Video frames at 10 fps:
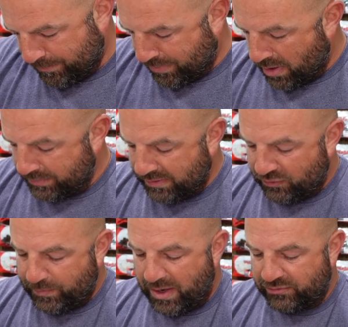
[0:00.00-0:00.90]
pumpkin
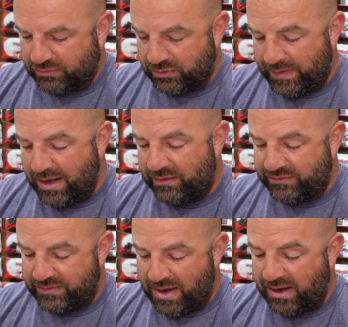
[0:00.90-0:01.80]
special. Dude, that
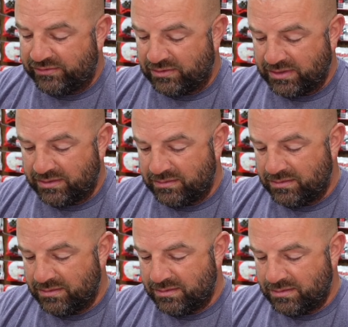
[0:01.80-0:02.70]
is nice looking.
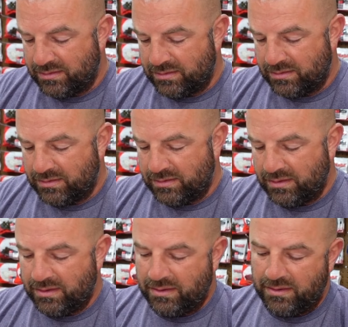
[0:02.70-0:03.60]

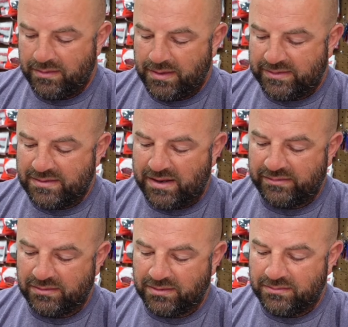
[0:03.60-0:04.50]
That's
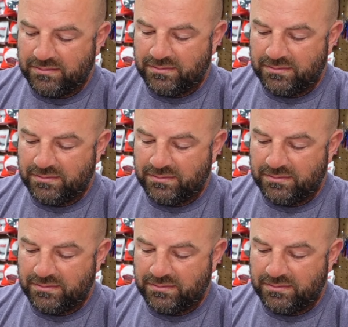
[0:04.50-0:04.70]
nice looking.